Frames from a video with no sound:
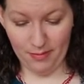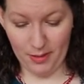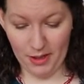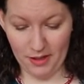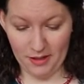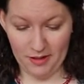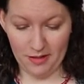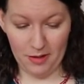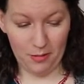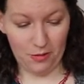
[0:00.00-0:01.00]

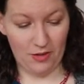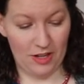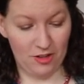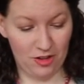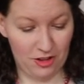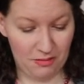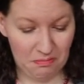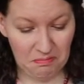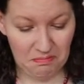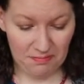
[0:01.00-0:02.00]
Because
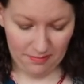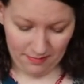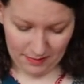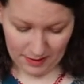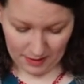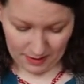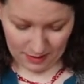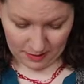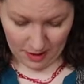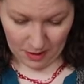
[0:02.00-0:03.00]
imperfection
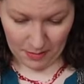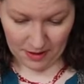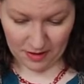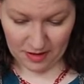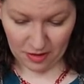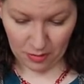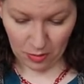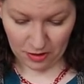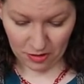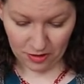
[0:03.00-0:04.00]
kind of makes things
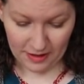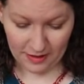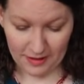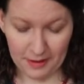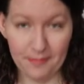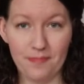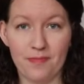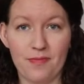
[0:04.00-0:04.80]
more interesting.